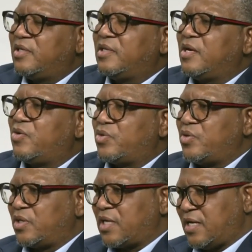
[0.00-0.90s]
They could
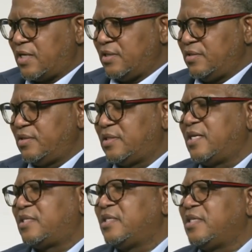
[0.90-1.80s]
not agree. The
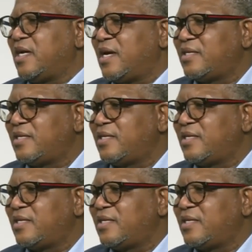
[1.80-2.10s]
DA,